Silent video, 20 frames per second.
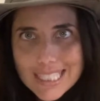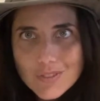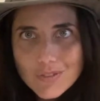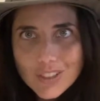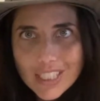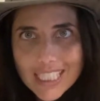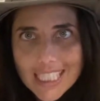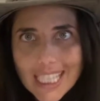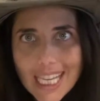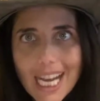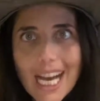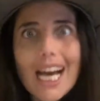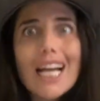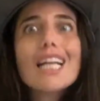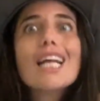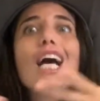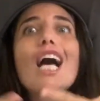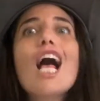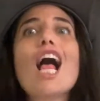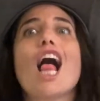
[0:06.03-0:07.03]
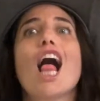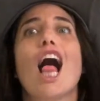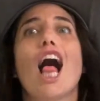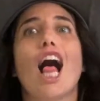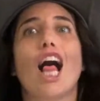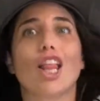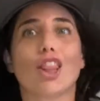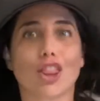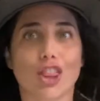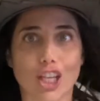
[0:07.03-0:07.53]
funny hat
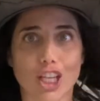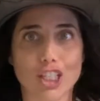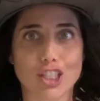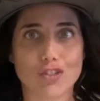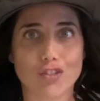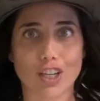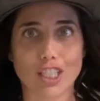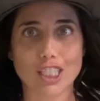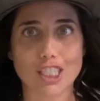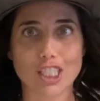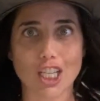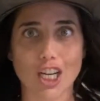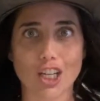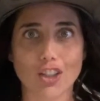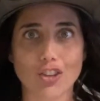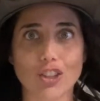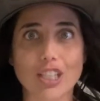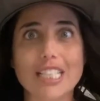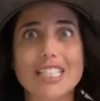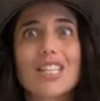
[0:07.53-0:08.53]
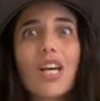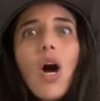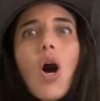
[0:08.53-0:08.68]
and these funny dungarees?